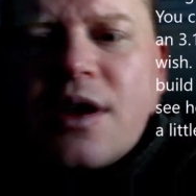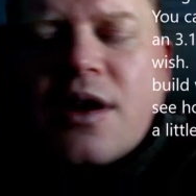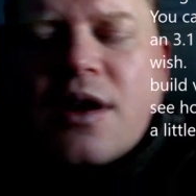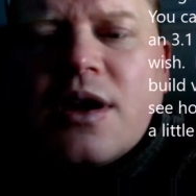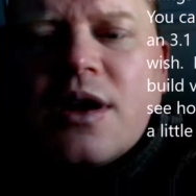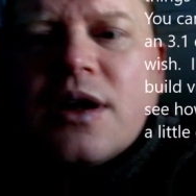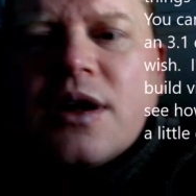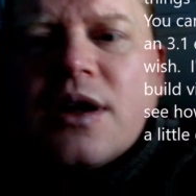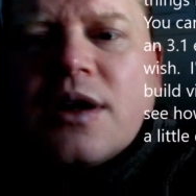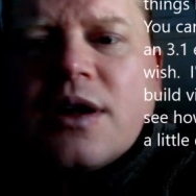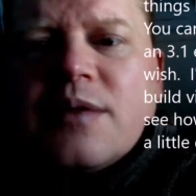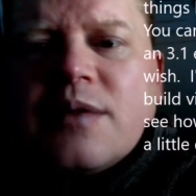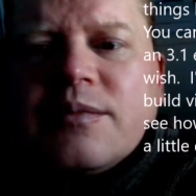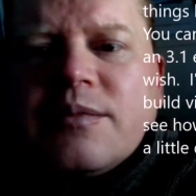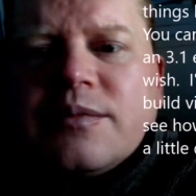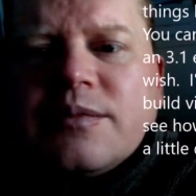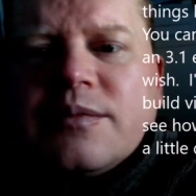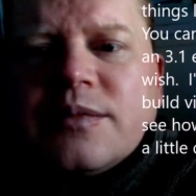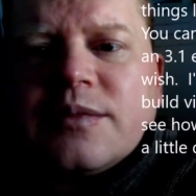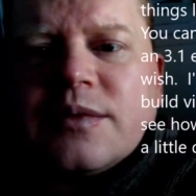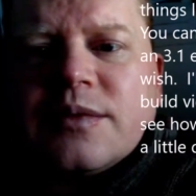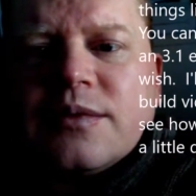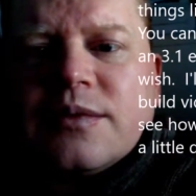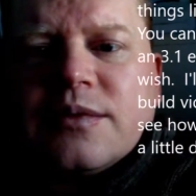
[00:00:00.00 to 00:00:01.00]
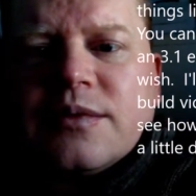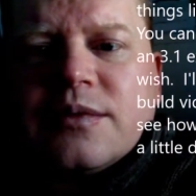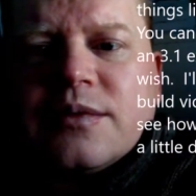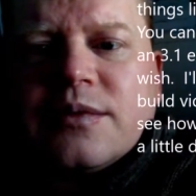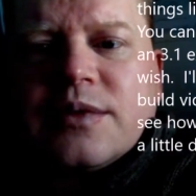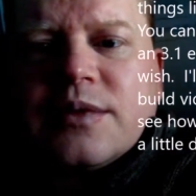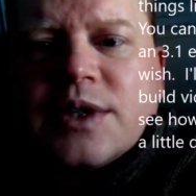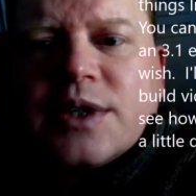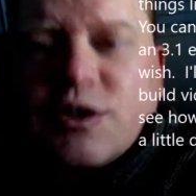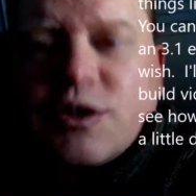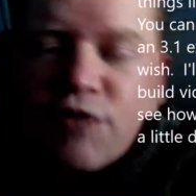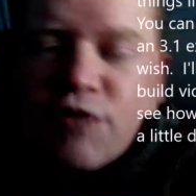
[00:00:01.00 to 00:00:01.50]
um,
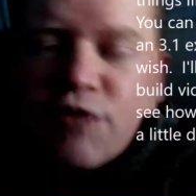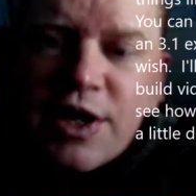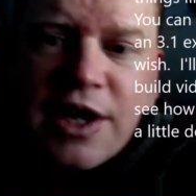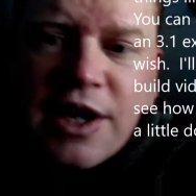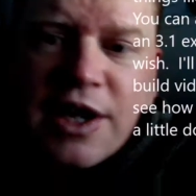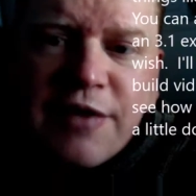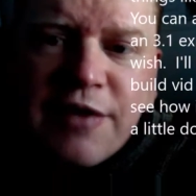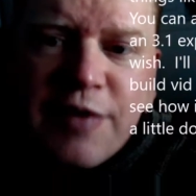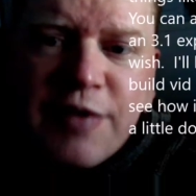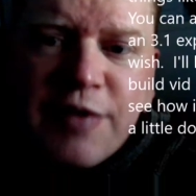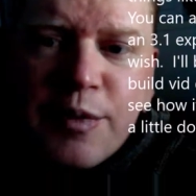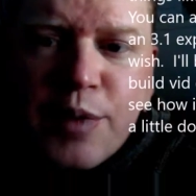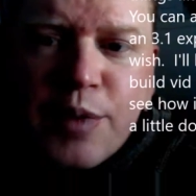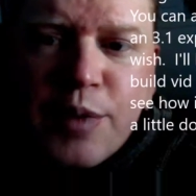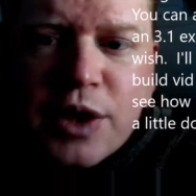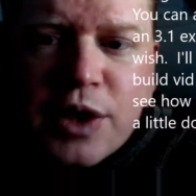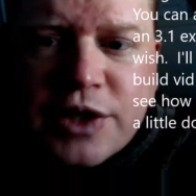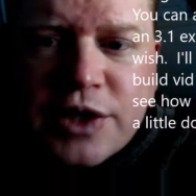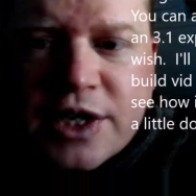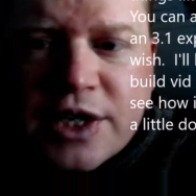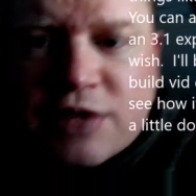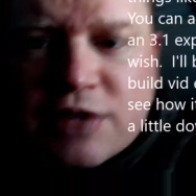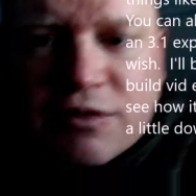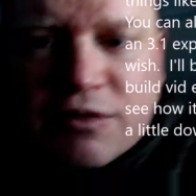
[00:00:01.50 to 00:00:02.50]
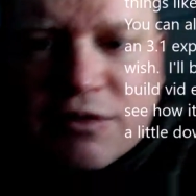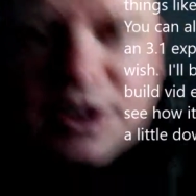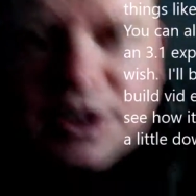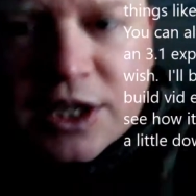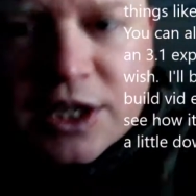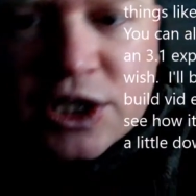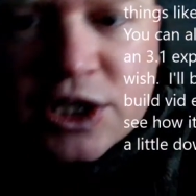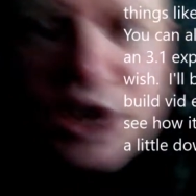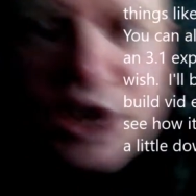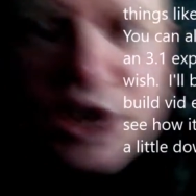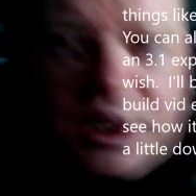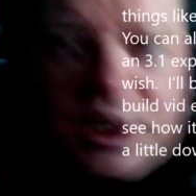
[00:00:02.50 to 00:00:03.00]
it's really a fun project, a
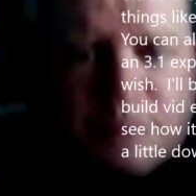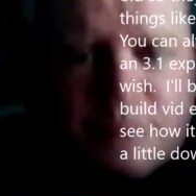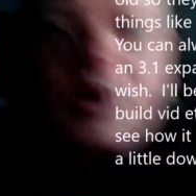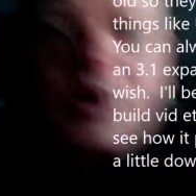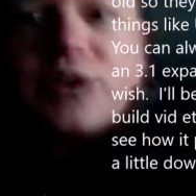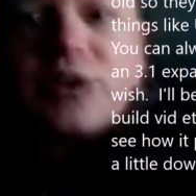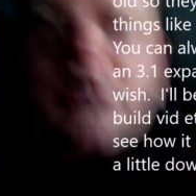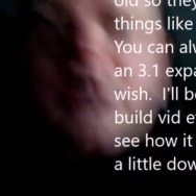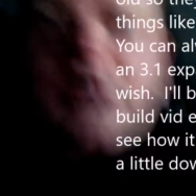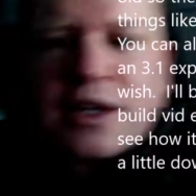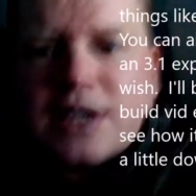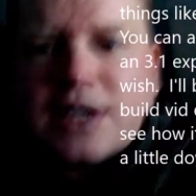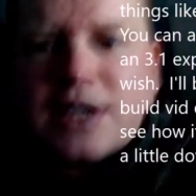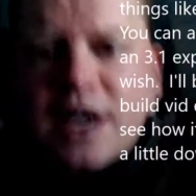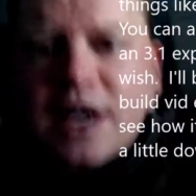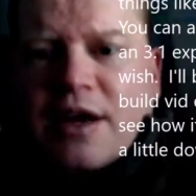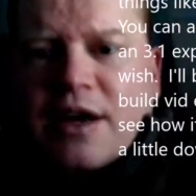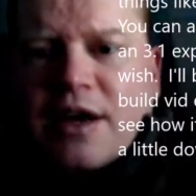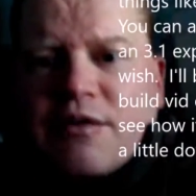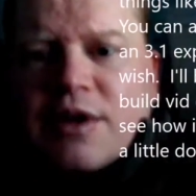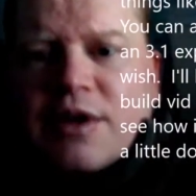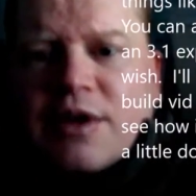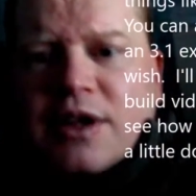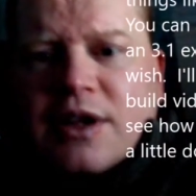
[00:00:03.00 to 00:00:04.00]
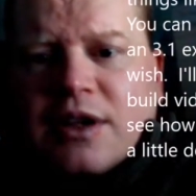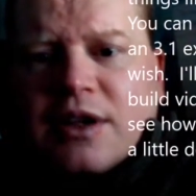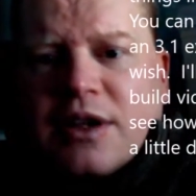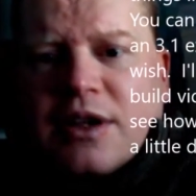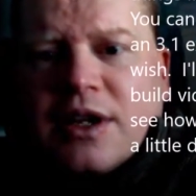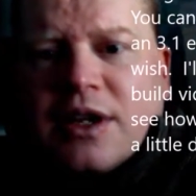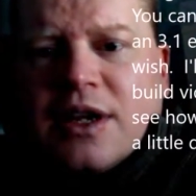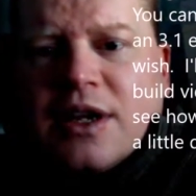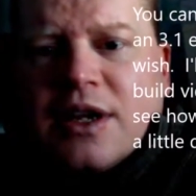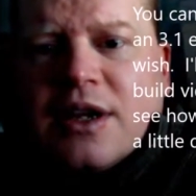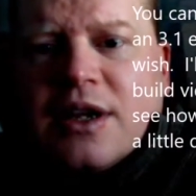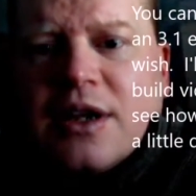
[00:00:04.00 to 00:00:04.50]
really cheap project to get a
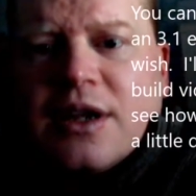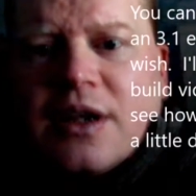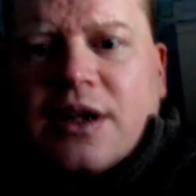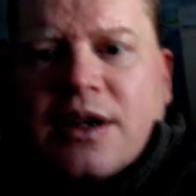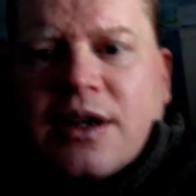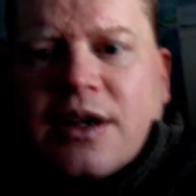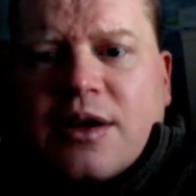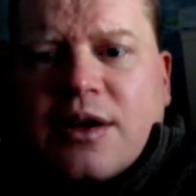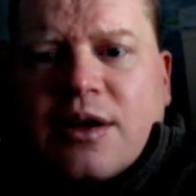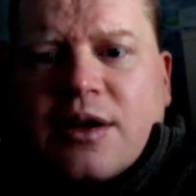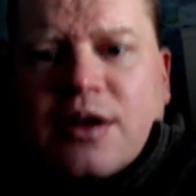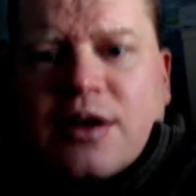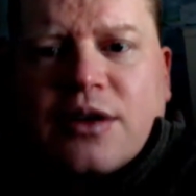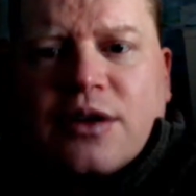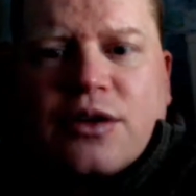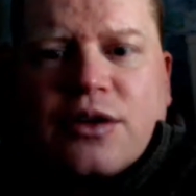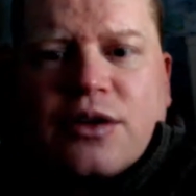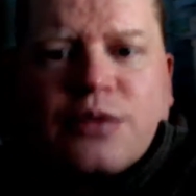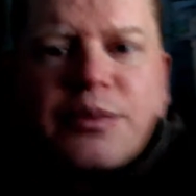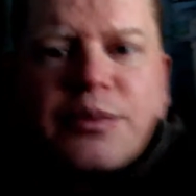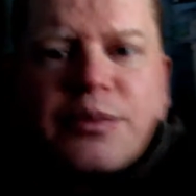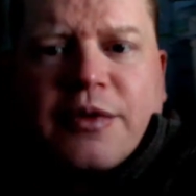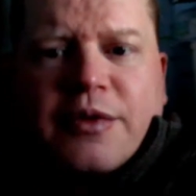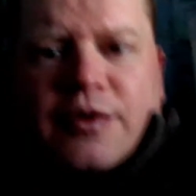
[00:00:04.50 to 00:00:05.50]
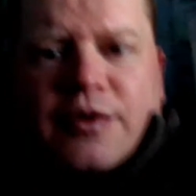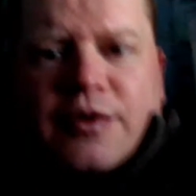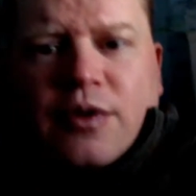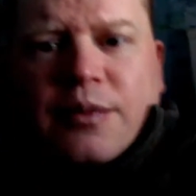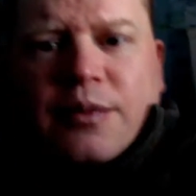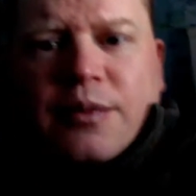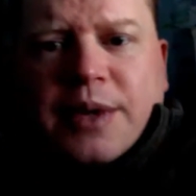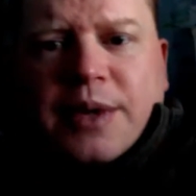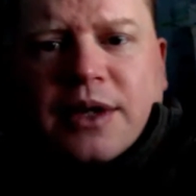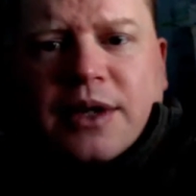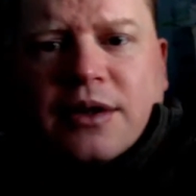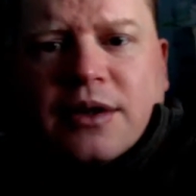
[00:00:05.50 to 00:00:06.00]
real uh, good
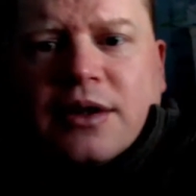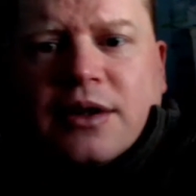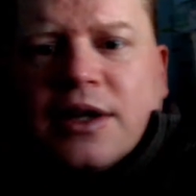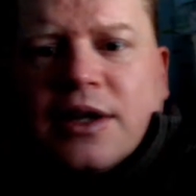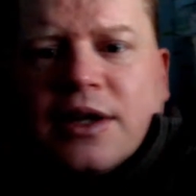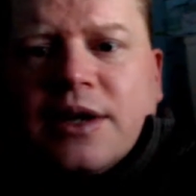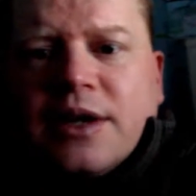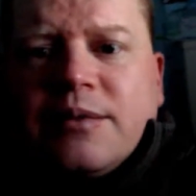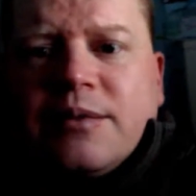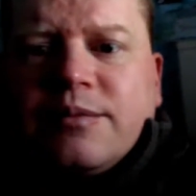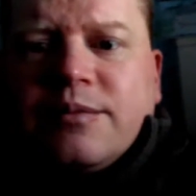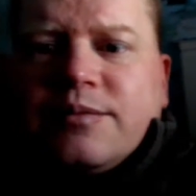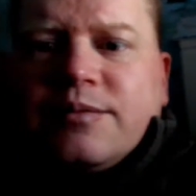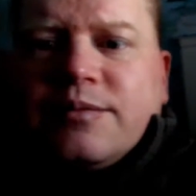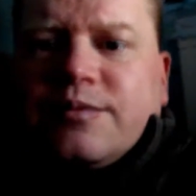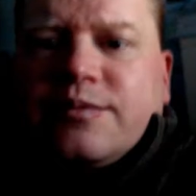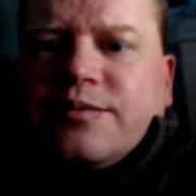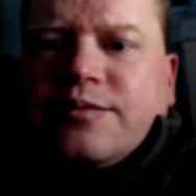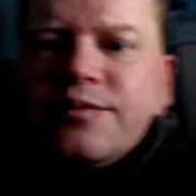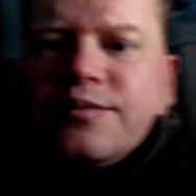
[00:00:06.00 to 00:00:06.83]
performing um,